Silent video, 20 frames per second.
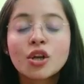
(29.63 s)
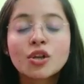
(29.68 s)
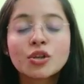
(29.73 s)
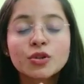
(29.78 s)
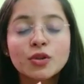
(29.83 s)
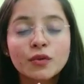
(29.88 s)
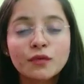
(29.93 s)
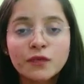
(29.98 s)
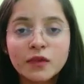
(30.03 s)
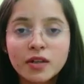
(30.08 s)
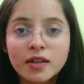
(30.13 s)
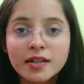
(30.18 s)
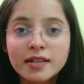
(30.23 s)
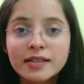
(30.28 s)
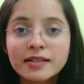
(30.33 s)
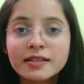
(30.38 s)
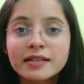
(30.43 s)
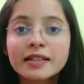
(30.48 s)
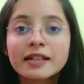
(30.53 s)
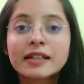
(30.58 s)
So
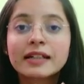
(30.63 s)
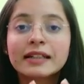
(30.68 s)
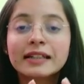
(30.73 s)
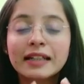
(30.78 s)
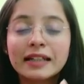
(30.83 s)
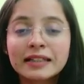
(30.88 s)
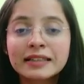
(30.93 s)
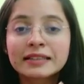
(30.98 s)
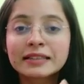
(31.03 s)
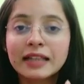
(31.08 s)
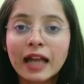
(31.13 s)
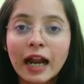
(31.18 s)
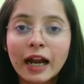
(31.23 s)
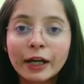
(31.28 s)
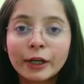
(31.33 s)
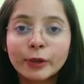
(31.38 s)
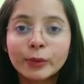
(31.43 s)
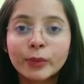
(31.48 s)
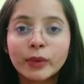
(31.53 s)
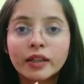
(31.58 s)
first, let's
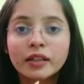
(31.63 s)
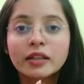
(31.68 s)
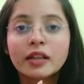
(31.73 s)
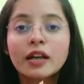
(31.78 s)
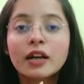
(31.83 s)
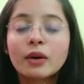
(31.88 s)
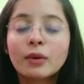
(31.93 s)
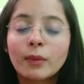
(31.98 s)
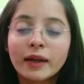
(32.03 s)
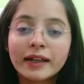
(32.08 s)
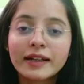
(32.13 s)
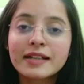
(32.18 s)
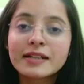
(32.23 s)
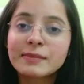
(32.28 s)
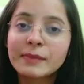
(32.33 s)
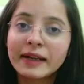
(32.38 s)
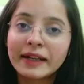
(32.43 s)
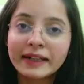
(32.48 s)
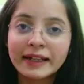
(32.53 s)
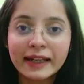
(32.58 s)
start with what is
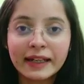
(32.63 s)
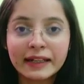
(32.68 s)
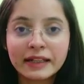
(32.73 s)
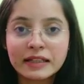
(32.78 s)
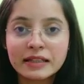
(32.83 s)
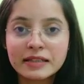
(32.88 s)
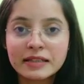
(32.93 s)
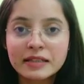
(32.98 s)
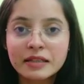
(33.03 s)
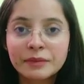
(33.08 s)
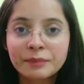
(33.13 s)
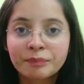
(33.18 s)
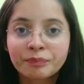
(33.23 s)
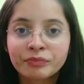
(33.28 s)
maintenance.